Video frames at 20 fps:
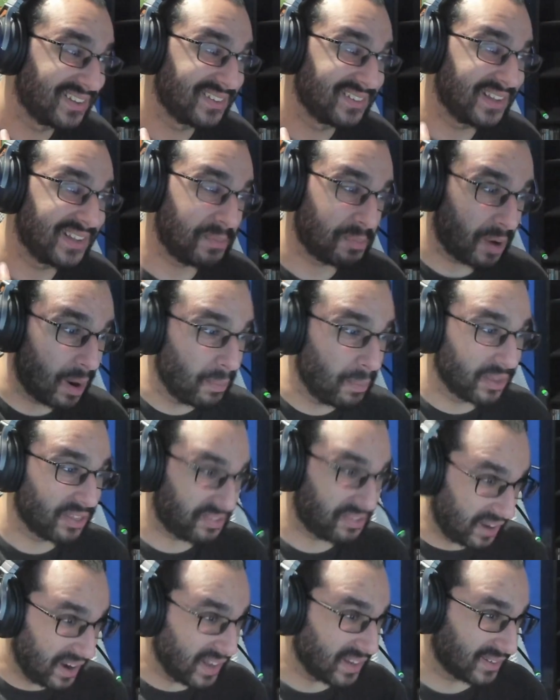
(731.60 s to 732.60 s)
They probably
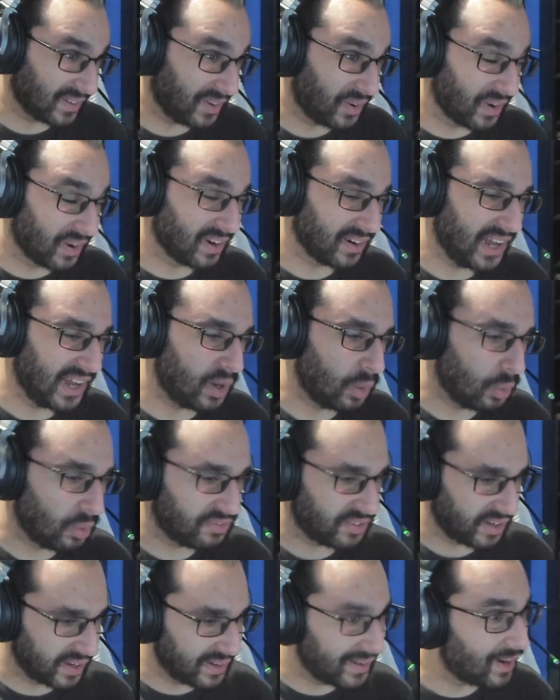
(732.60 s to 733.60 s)
threatened Laura. Now, we'll
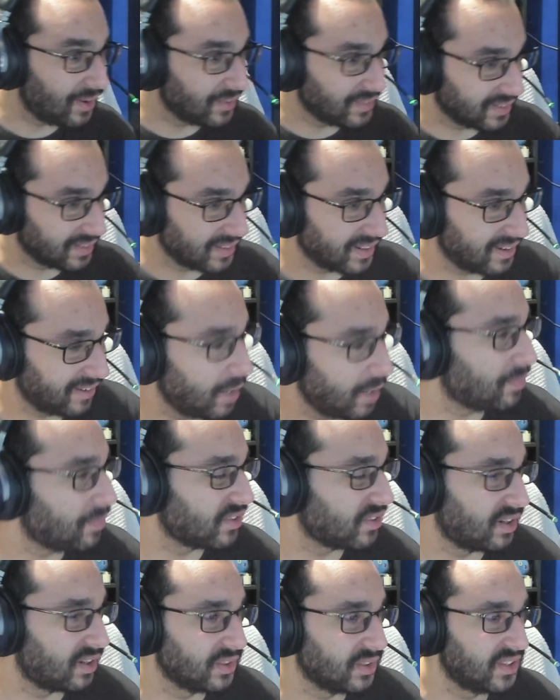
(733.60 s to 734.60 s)
find out in the later
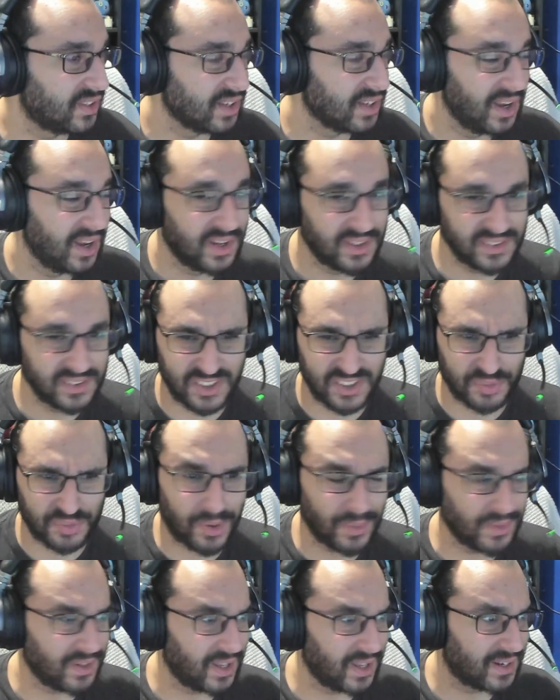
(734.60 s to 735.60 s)
episodes. There's
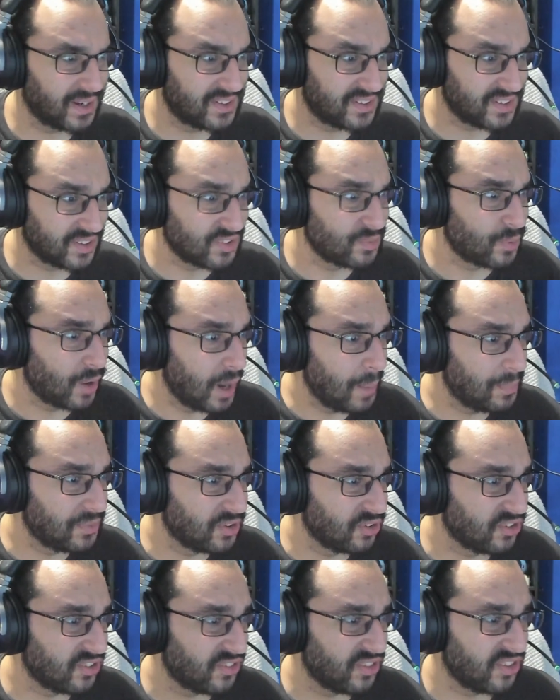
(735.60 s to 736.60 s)
probably like 6 more
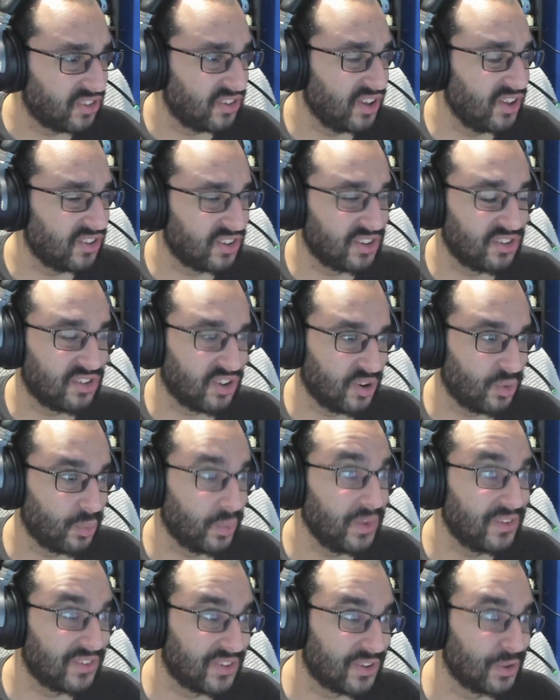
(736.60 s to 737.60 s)
episodes of the season, so
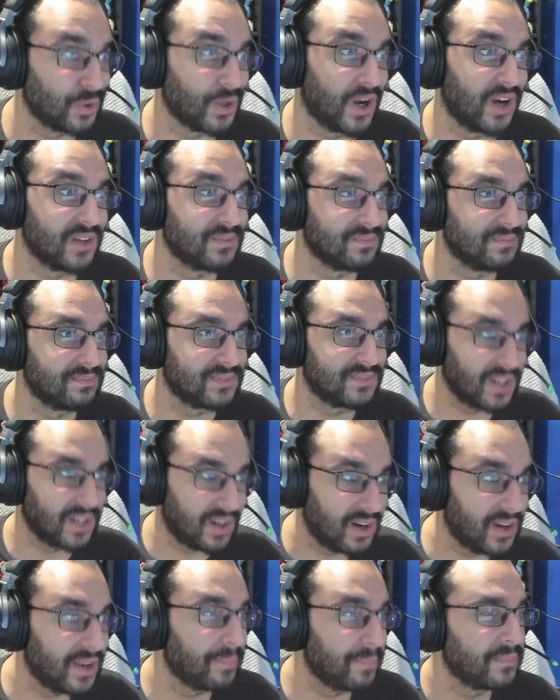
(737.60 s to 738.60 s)
we still got
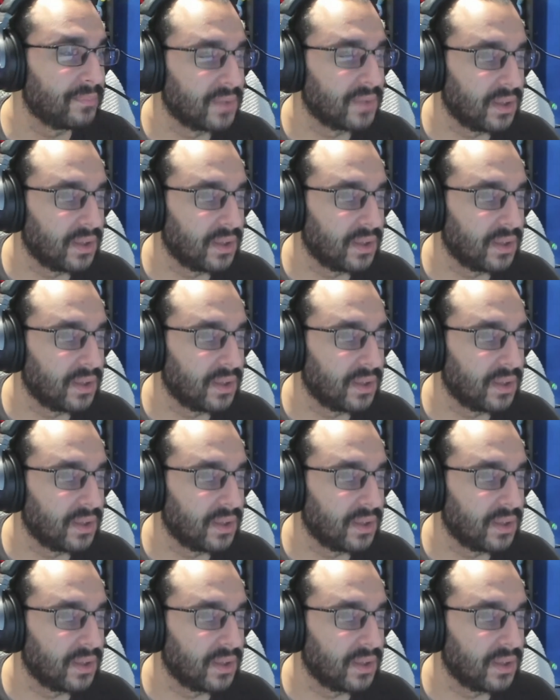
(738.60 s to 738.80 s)
time.